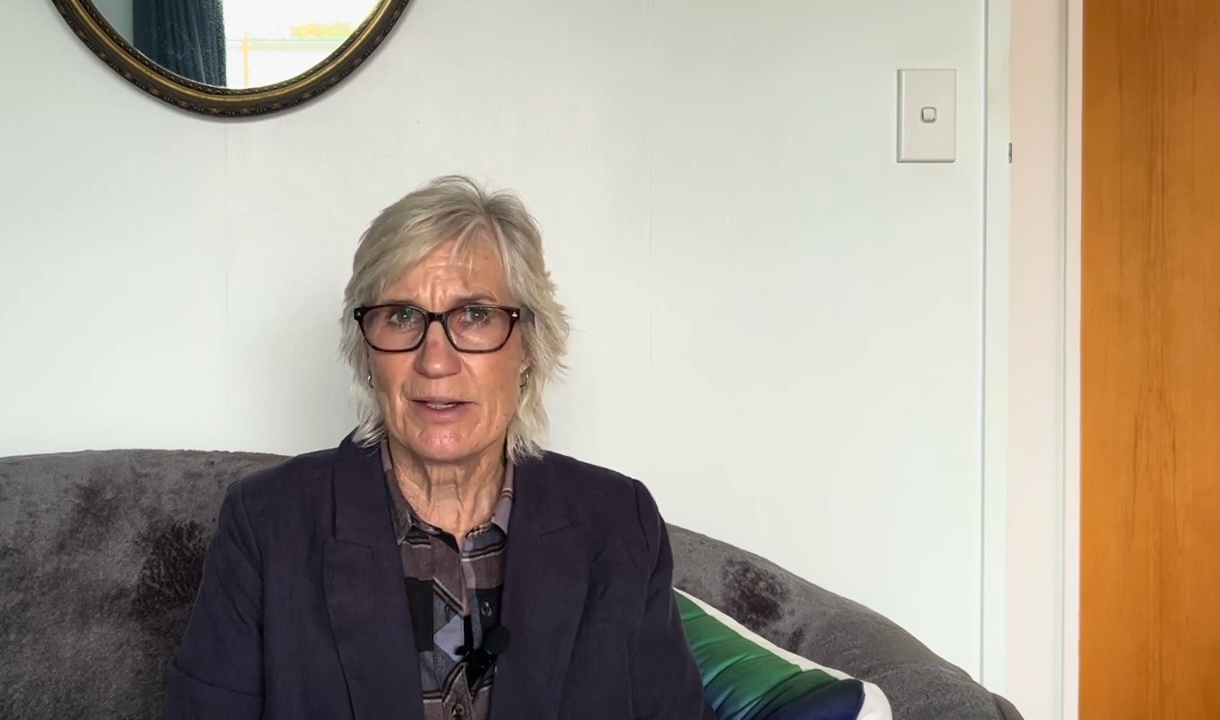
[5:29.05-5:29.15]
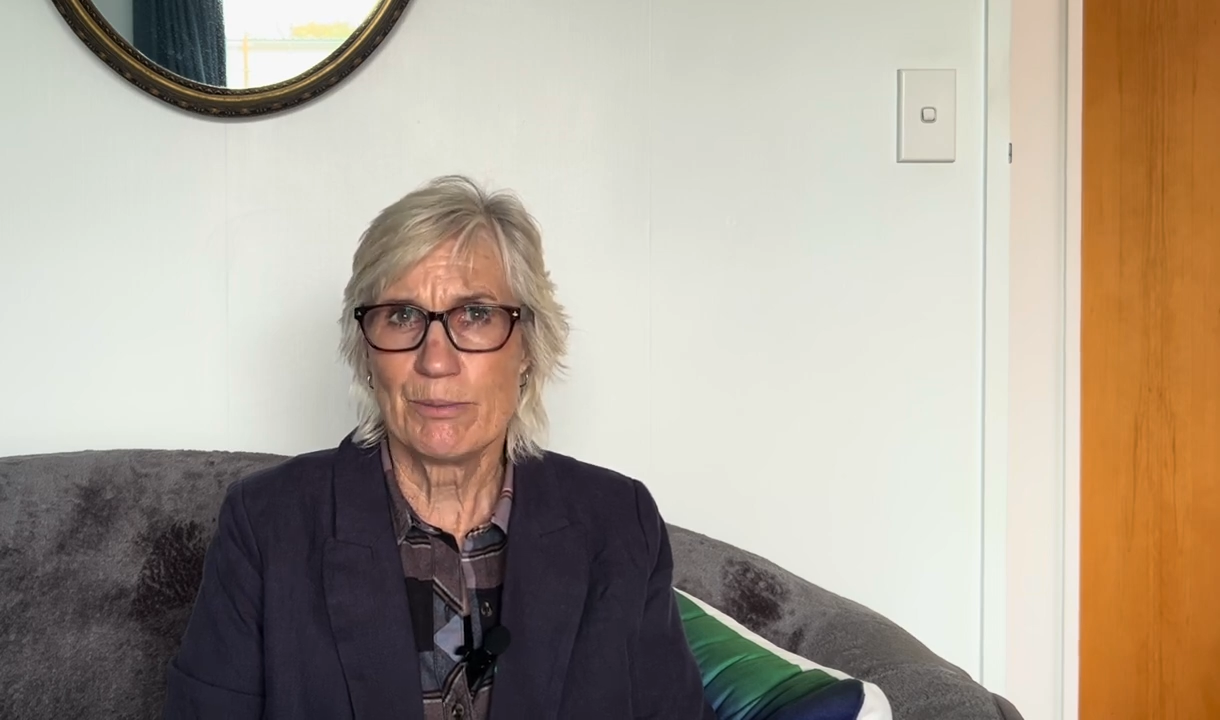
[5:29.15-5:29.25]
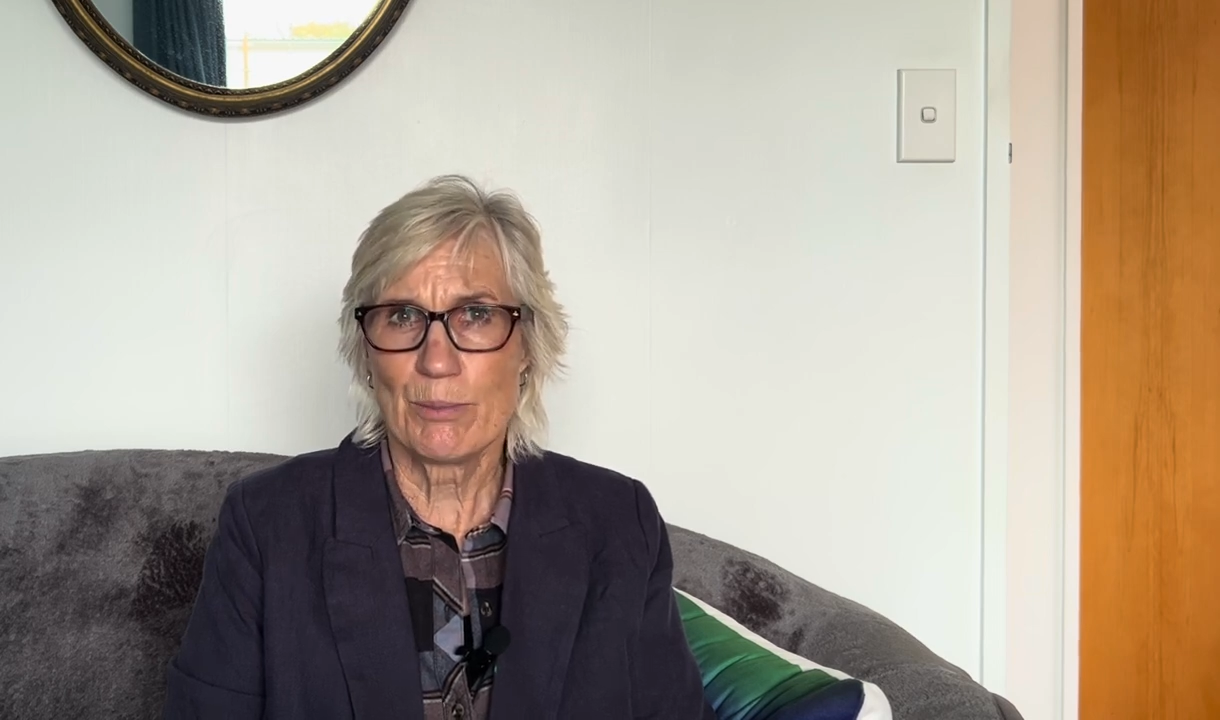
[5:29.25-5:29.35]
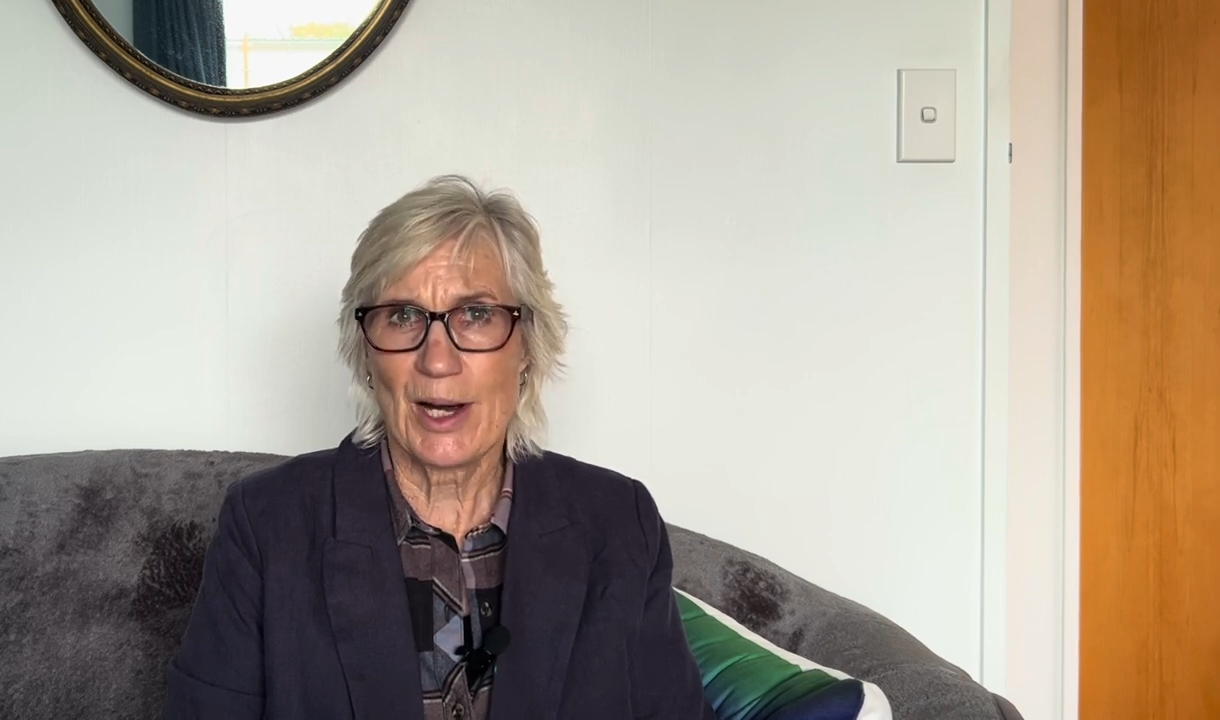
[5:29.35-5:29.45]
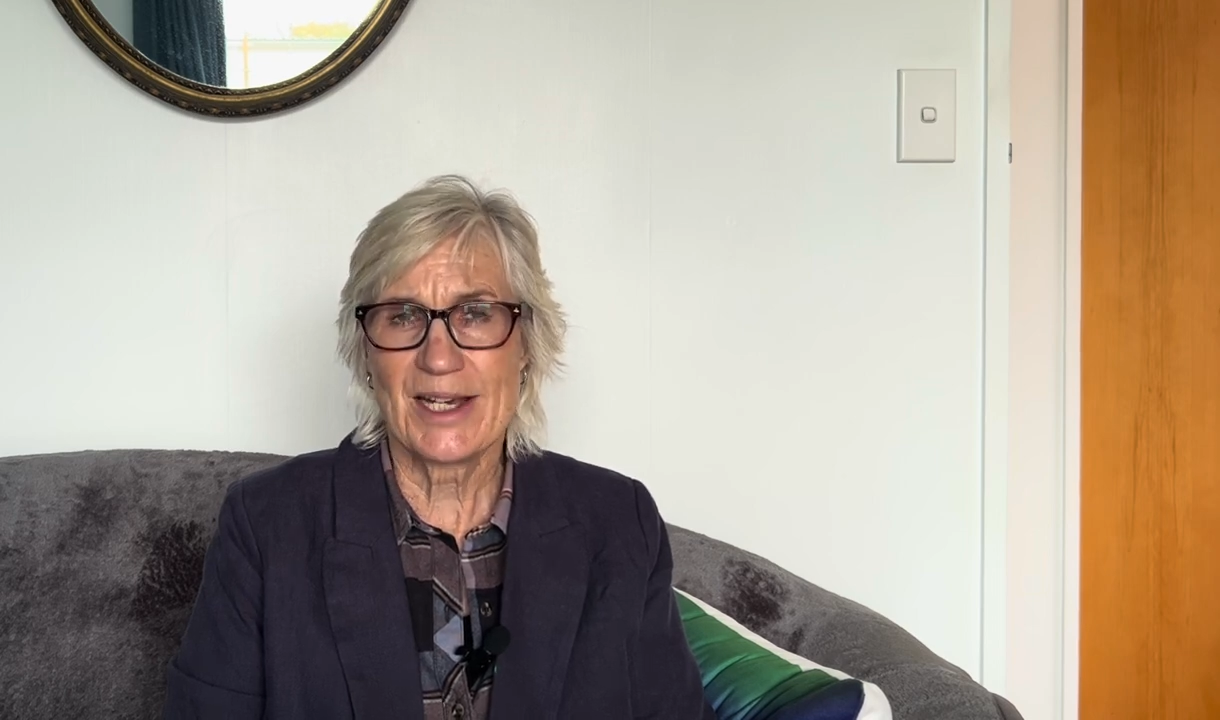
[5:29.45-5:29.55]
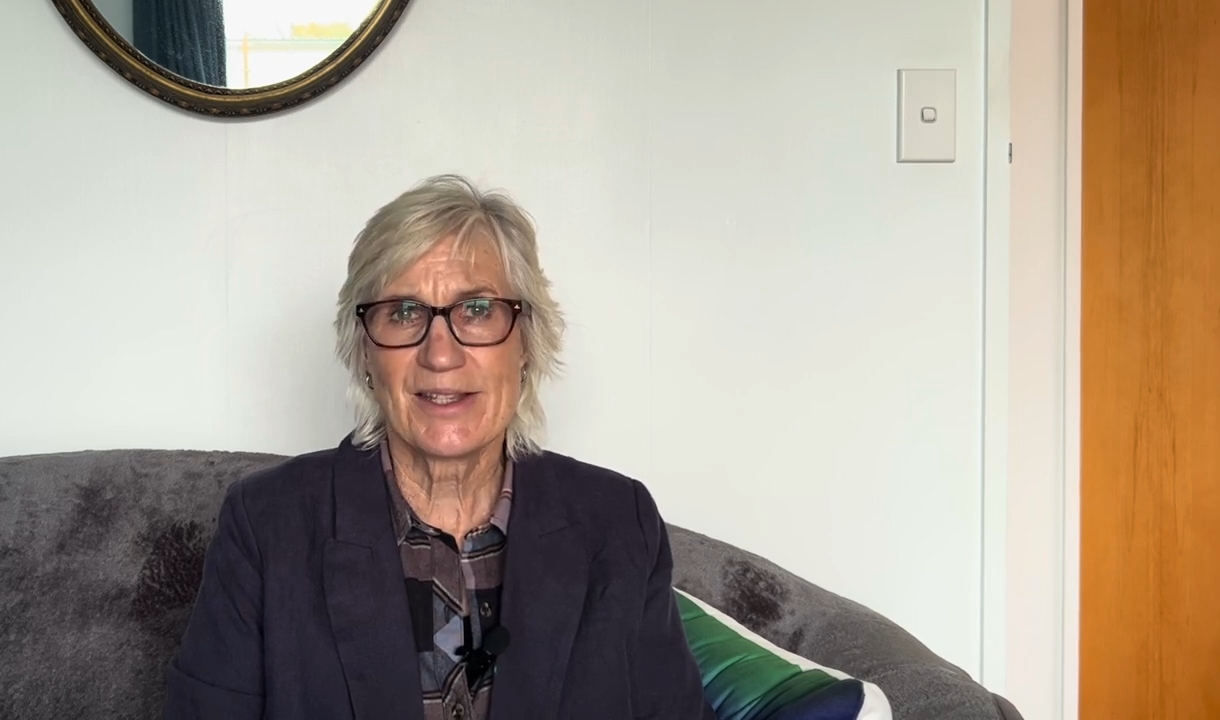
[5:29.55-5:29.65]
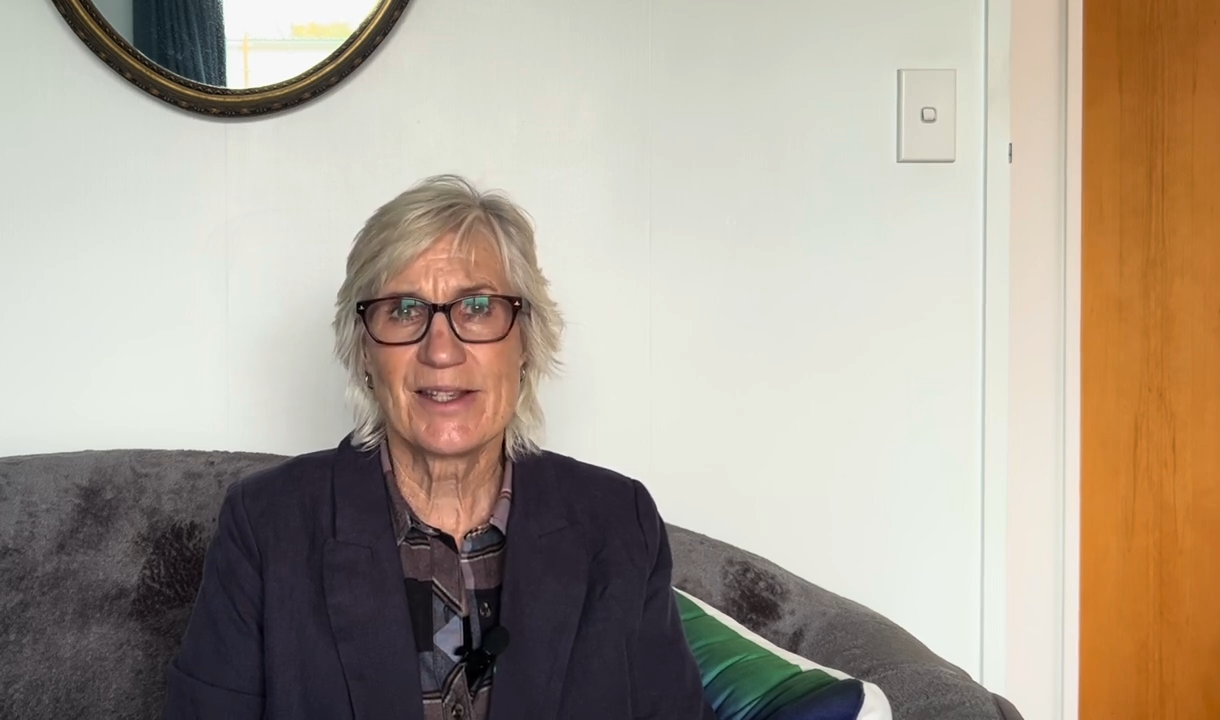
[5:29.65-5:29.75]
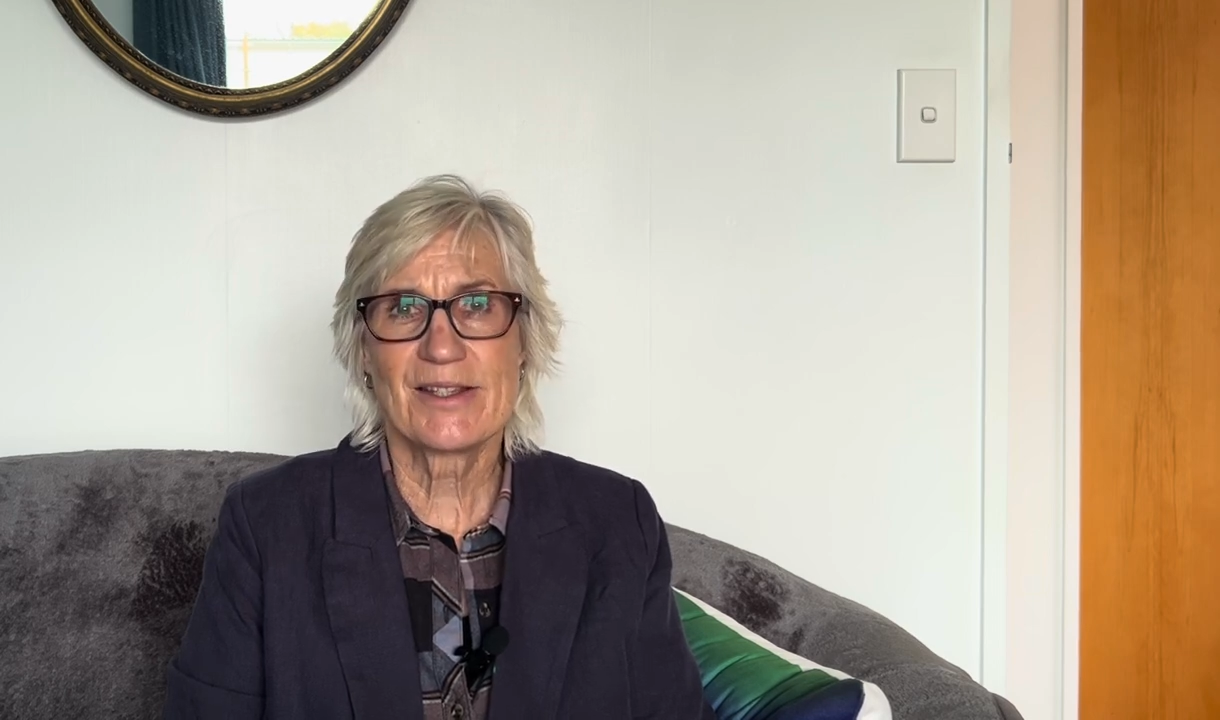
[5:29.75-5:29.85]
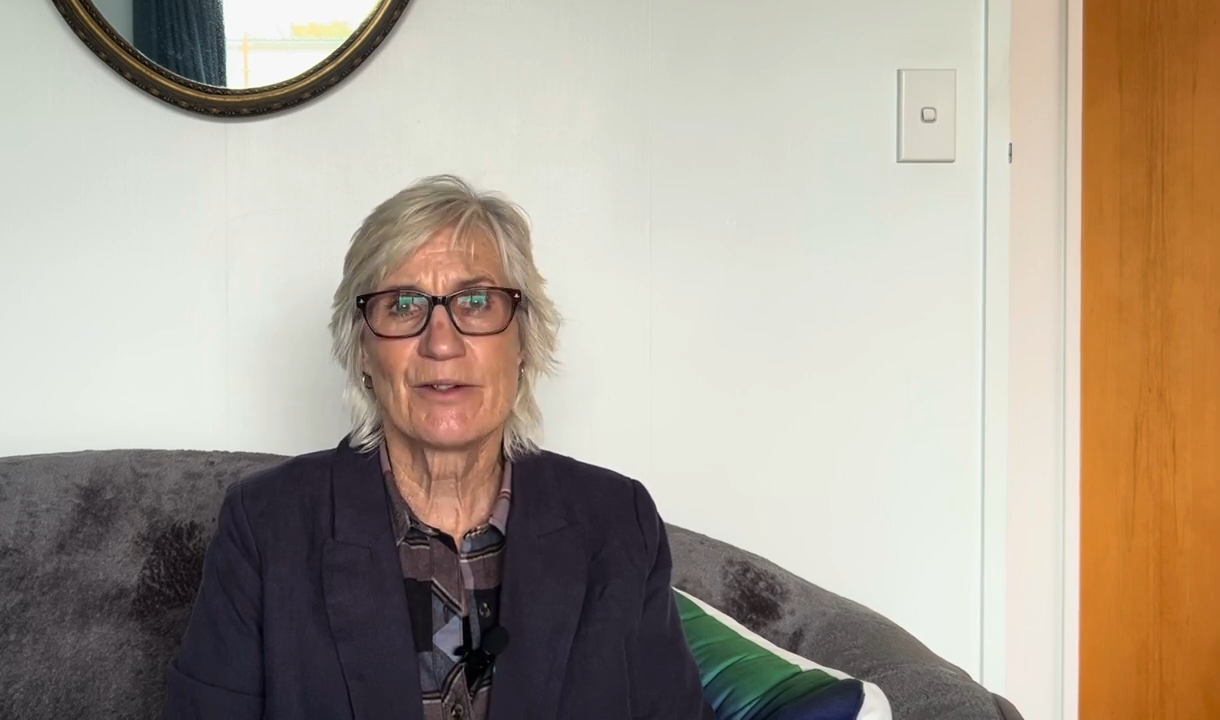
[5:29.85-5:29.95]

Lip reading: embraces